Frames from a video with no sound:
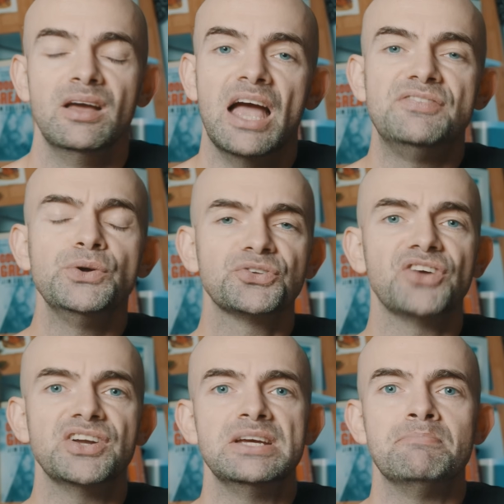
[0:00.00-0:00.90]
If you're
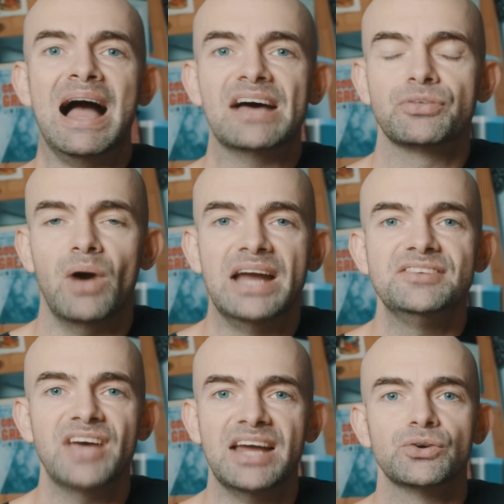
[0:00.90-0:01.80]
studying math or
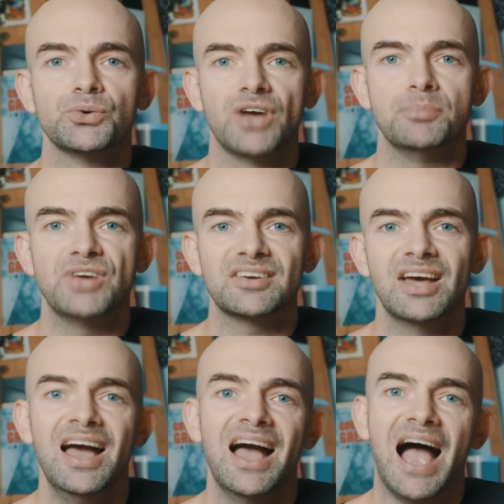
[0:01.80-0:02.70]
any technical subject,
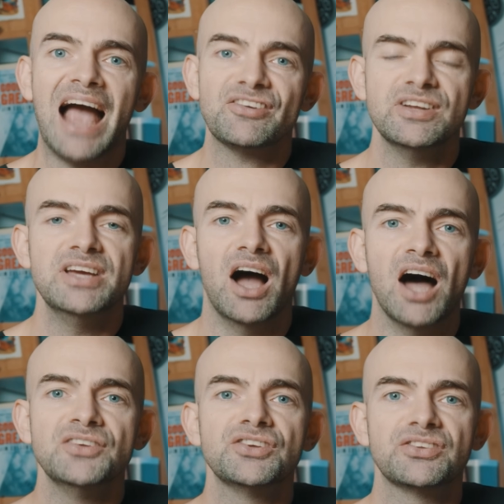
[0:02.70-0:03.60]
actually
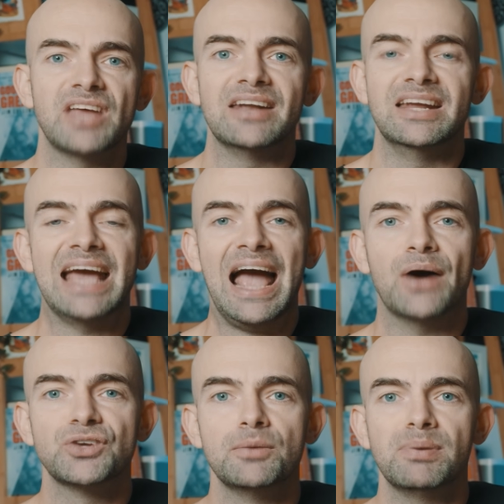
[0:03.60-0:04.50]
understanding
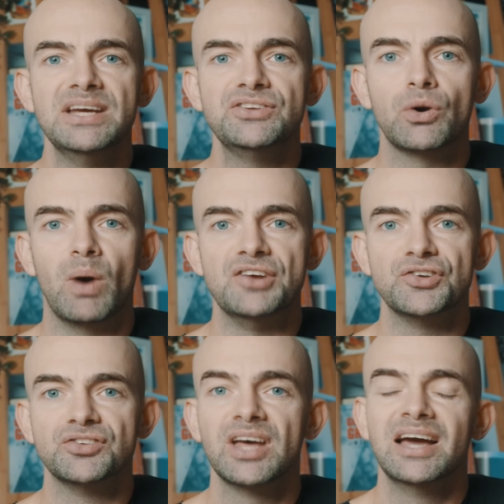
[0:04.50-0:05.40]
how to complete
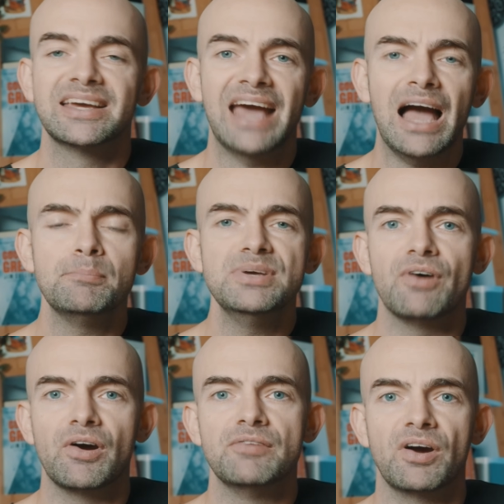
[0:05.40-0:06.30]
equations can be
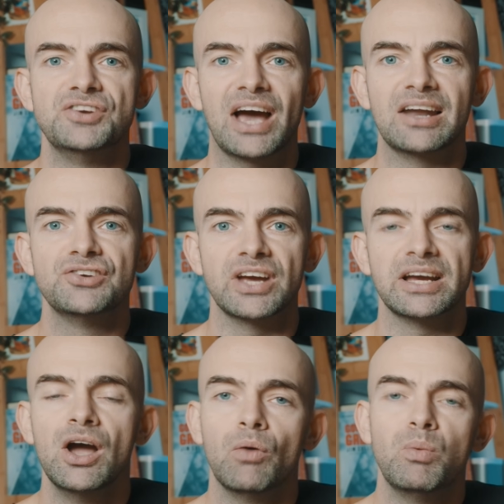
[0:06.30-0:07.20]
very, very
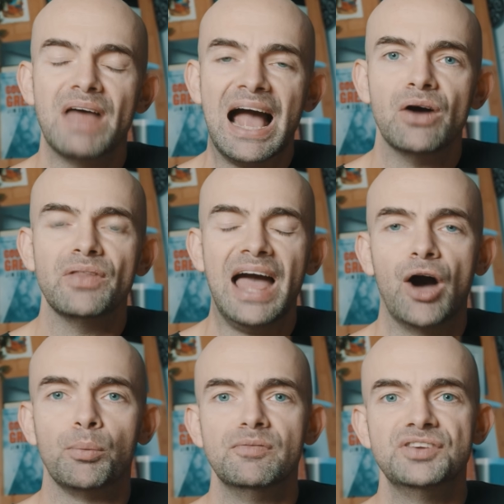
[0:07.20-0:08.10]
challenging without the
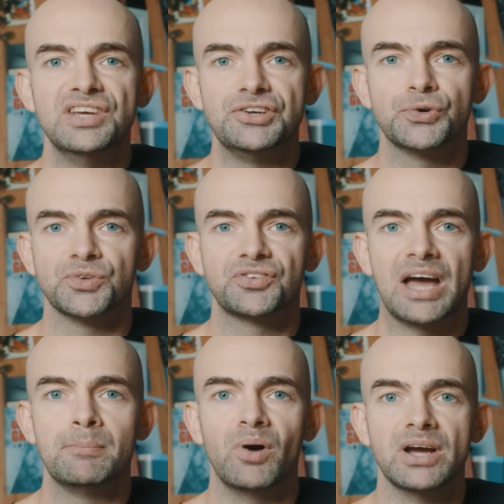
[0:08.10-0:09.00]
help of a teacher on
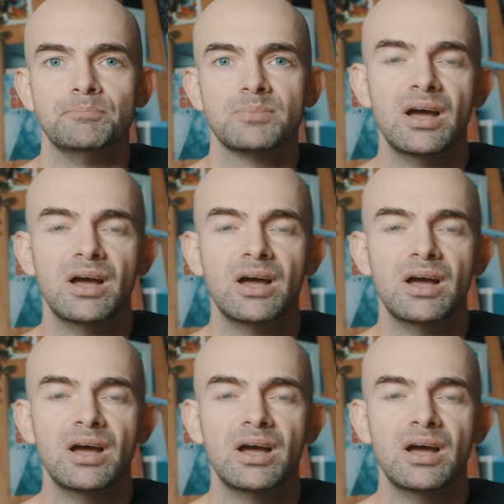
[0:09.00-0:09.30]
standby.